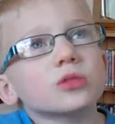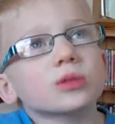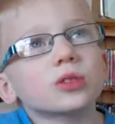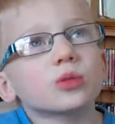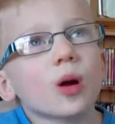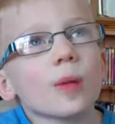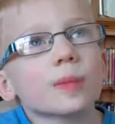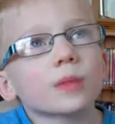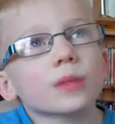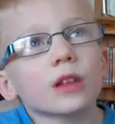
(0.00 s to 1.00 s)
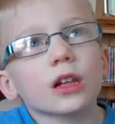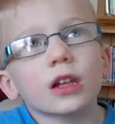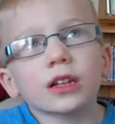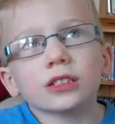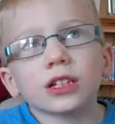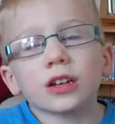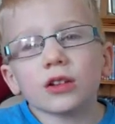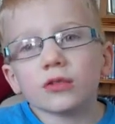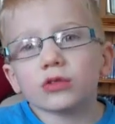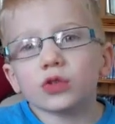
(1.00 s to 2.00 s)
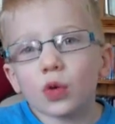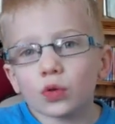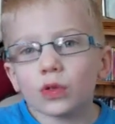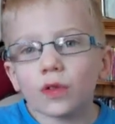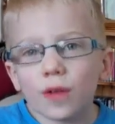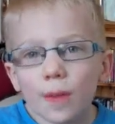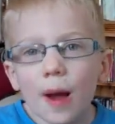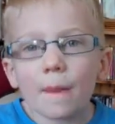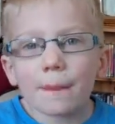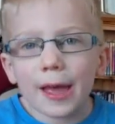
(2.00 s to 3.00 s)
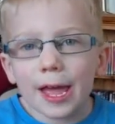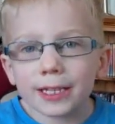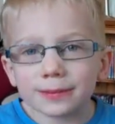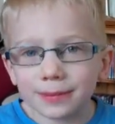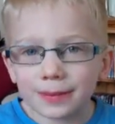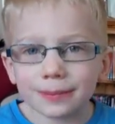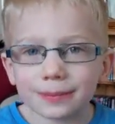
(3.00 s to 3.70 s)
to tell you sort of about bears. But